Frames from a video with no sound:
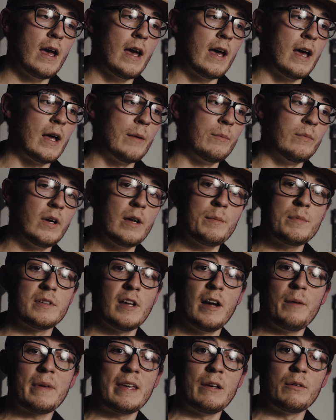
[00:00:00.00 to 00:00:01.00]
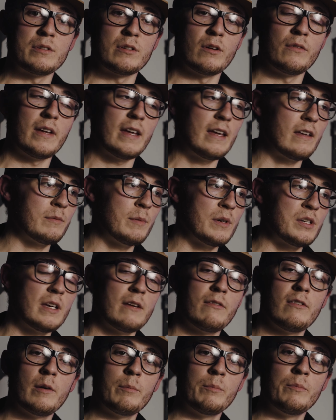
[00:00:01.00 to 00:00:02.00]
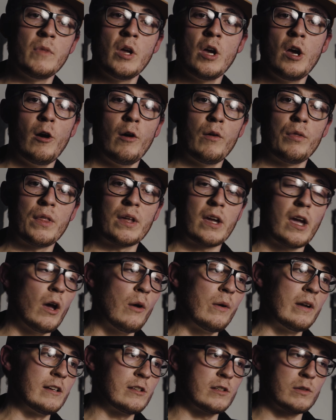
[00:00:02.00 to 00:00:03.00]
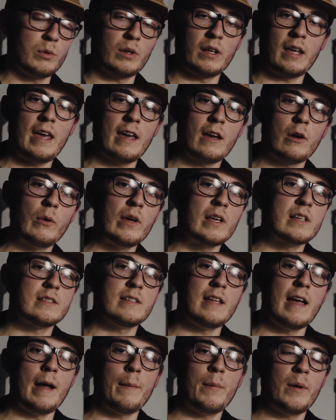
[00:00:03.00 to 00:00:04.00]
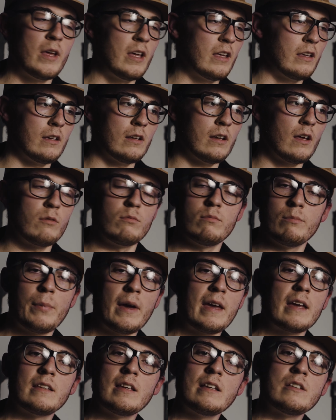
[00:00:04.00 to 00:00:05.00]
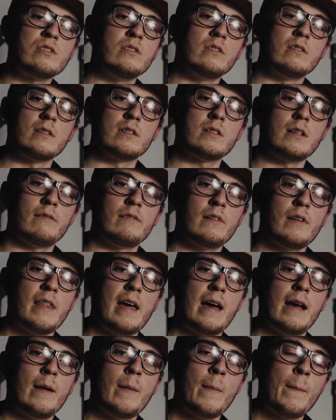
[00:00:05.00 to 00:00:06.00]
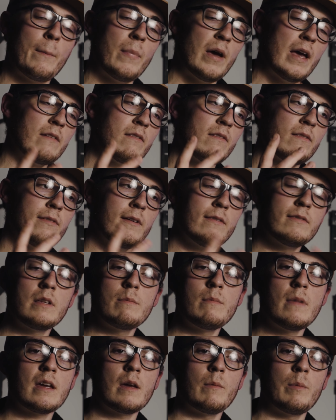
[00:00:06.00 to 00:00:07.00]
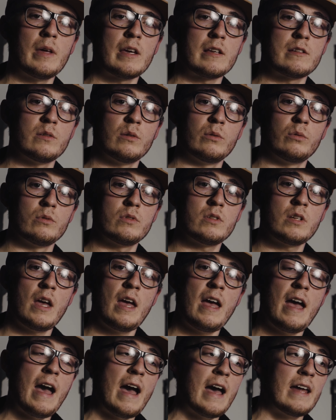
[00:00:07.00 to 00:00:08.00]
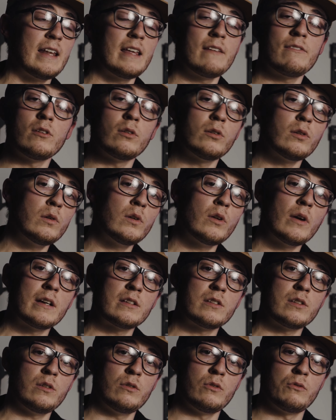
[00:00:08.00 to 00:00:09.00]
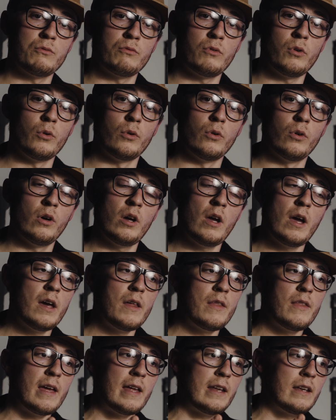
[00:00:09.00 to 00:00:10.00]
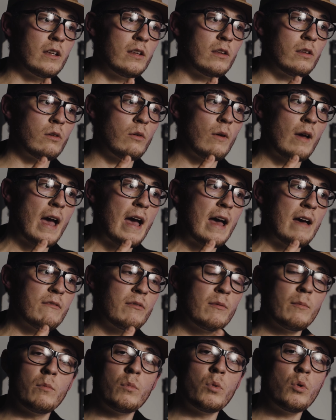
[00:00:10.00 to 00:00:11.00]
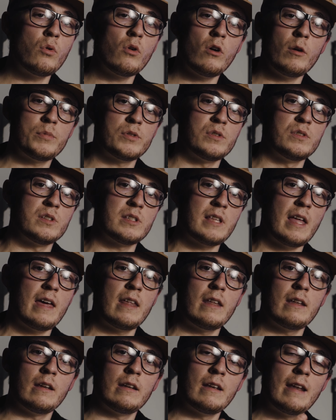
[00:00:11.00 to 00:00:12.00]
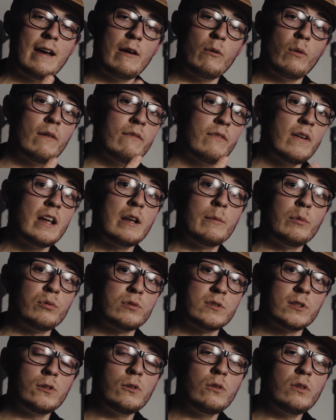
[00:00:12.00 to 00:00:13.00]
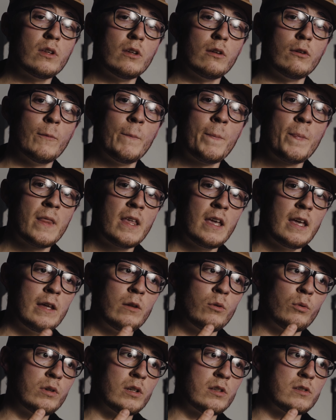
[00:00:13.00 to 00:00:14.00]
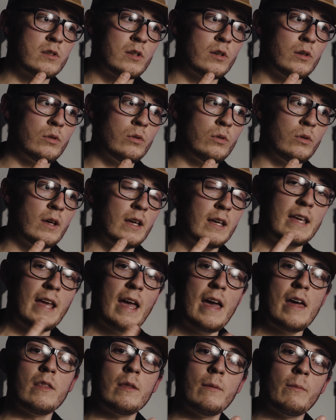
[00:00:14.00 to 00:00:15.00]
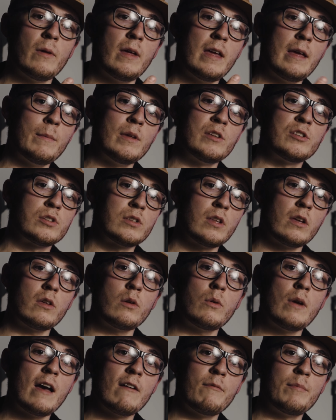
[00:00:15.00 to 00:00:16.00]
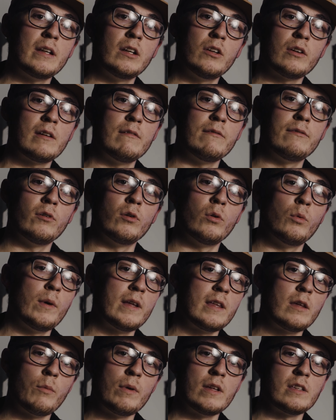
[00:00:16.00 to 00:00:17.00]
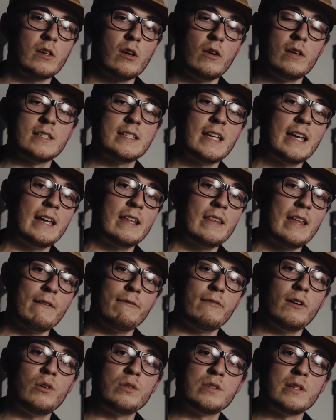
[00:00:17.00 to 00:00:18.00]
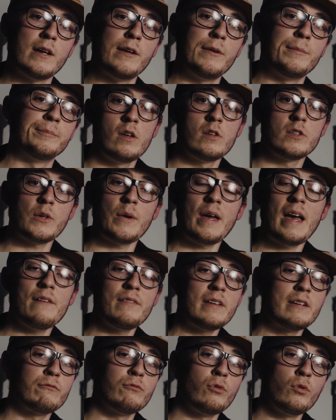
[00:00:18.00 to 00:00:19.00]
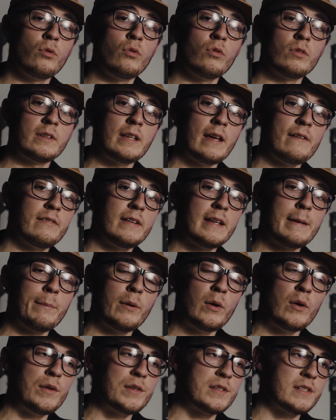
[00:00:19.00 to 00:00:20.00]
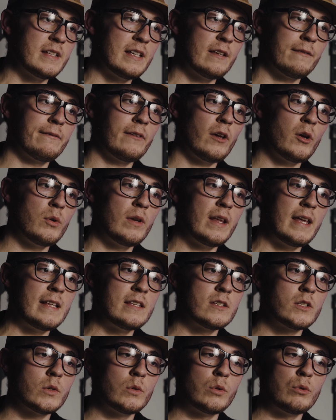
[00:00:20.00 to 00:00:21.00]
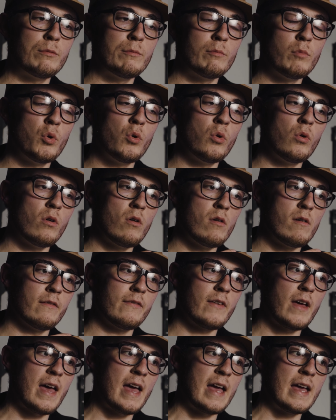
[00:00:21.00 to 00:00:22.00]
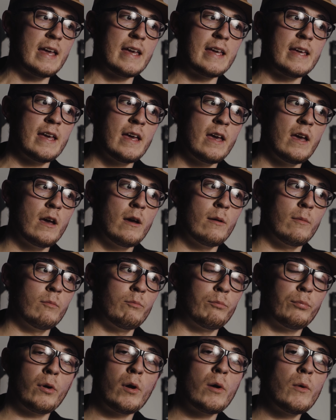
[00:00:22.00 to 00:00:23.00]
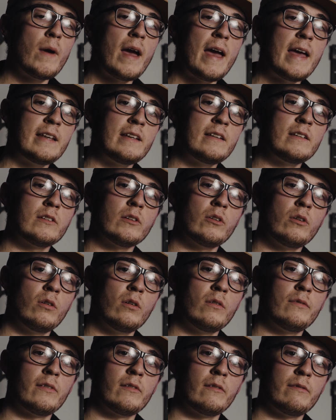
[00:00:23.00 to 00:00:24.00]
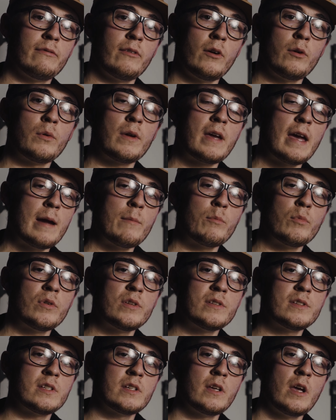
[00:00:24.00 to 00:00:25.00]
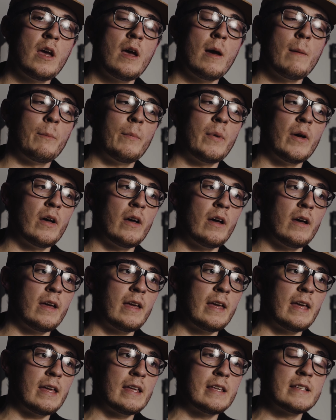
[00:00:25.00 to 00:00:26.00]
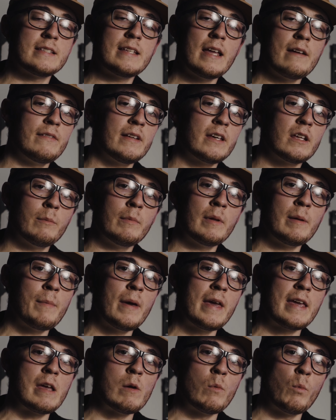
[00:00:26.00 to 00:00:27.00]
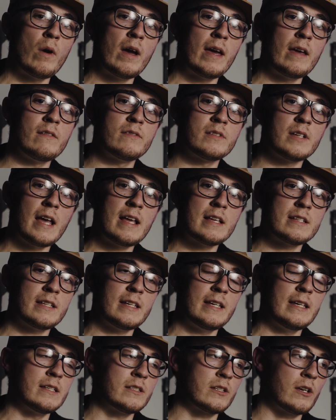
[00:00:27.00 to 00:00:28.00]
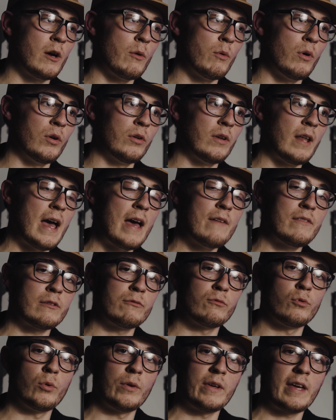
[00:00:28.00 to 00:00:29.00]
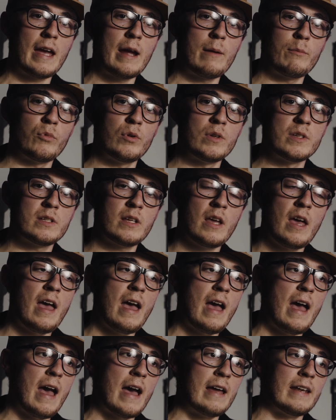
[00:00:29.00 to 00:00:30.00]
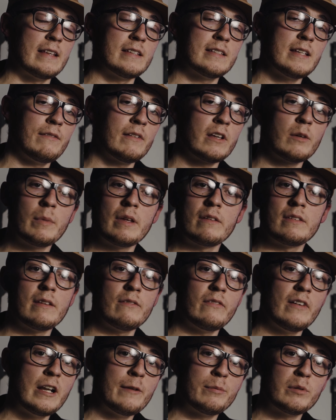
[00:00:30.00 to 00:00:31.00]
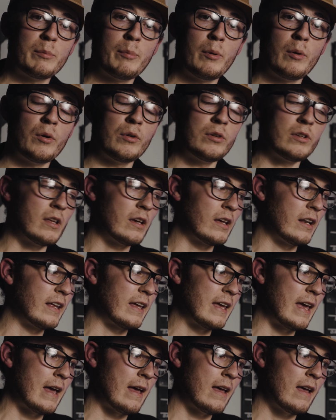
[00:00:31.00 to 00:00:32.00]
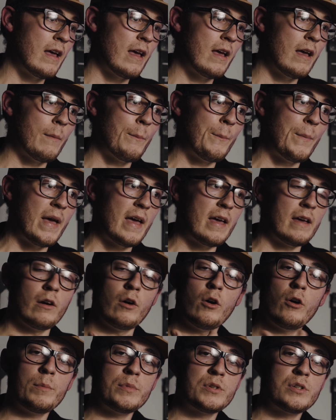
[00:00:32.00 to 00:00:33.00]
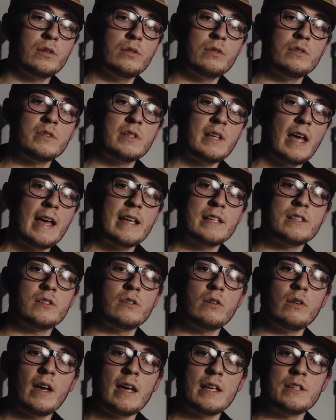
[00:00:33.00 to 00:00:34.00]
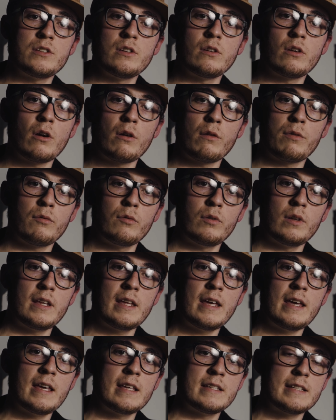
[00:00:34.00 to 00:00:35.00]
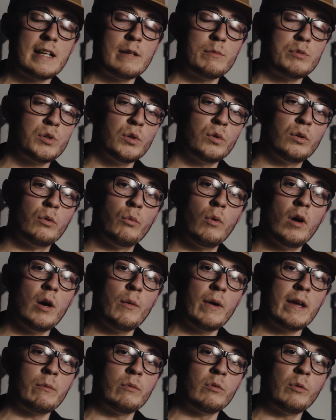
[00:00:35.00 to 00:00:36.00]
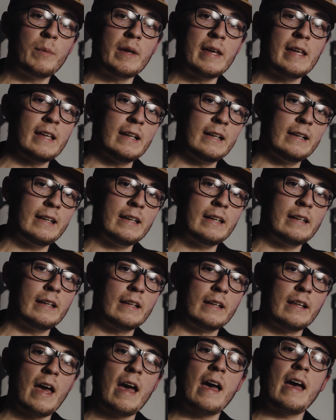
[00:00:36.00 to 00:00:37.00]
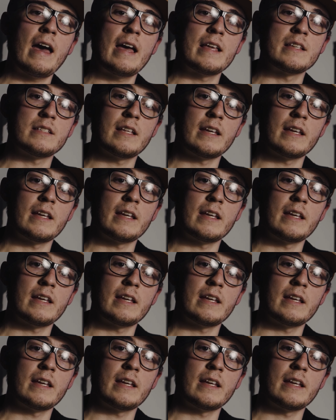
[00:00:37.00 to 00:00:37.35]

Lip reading: I'm guilty of it, especially if I'm on the go and I just want to get a quick snap. You don't pay attention to stuff like that. But having 50 megapixels, and if you do know how to use RAW, then you have more options there now available to you in order to get the image that you have been looking for when you went to go and take that photo. So having RAW definitely puts this phone into more of a pro end of phone cameras, but it is definitely going to be making waves as the years go on, having RAW in cameras, and it's definitely going to be developed upon. You're going to get better options as you go through the years, and I'm sure Huawei will be leading that as